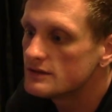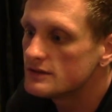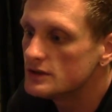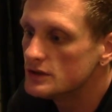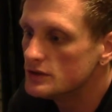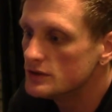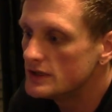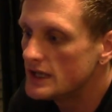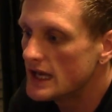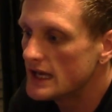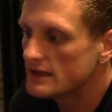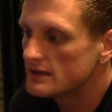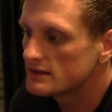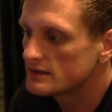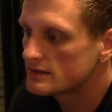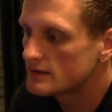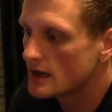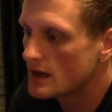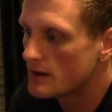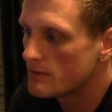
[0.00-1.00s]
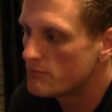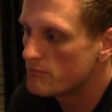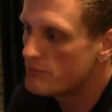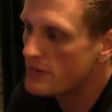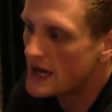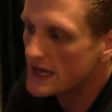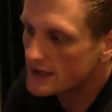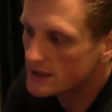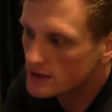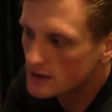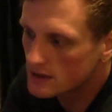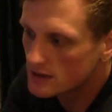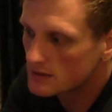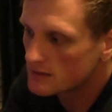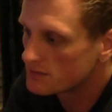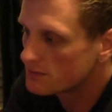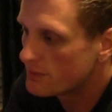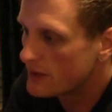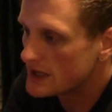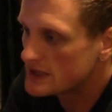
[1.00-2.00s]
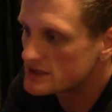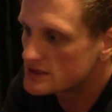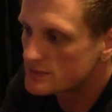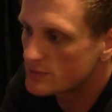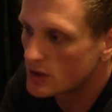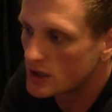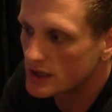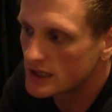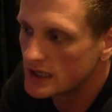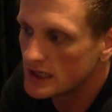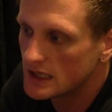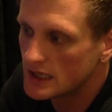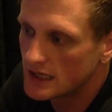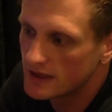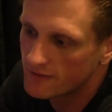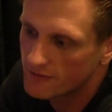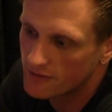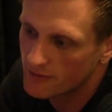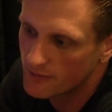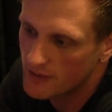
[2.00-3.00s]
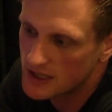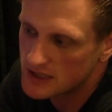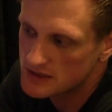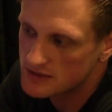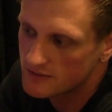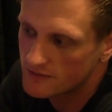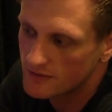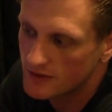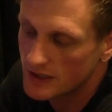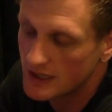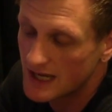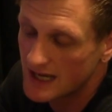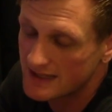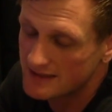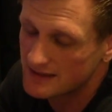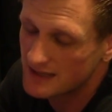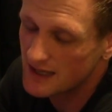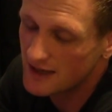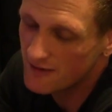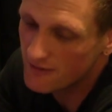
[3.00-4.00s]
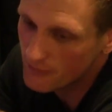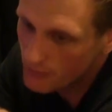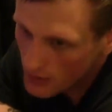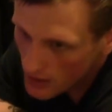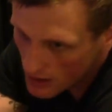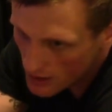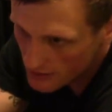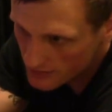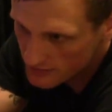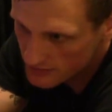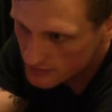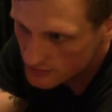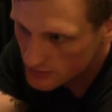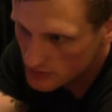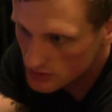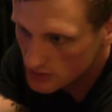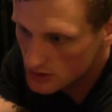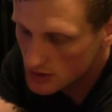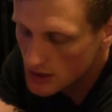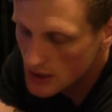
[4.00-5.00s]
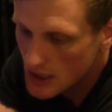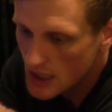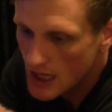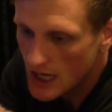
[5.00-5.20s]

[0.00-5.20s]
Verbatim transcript: to get some better benchmarking information for you guys if possible.